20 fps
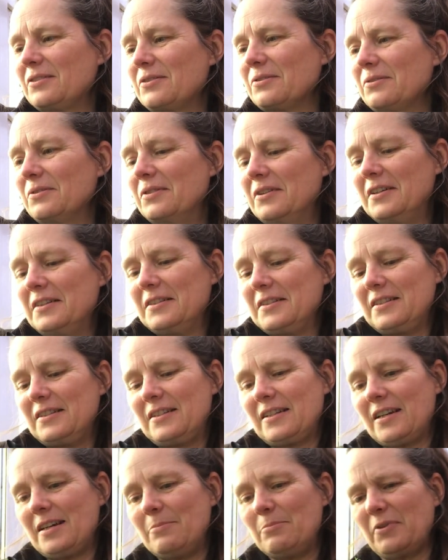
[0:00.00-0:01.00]
So,
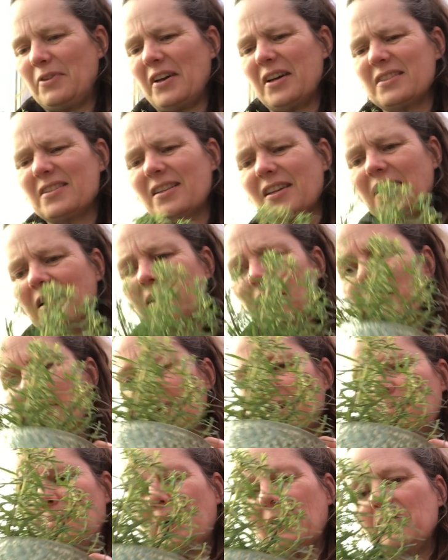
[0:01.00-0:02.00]
but that's the great
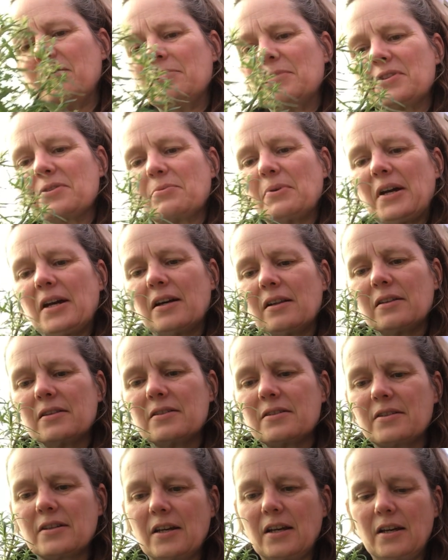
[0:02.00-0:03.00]
thing about them as well,
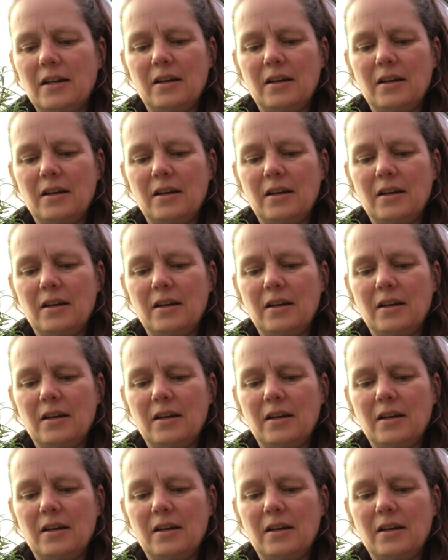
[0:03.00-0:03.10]
is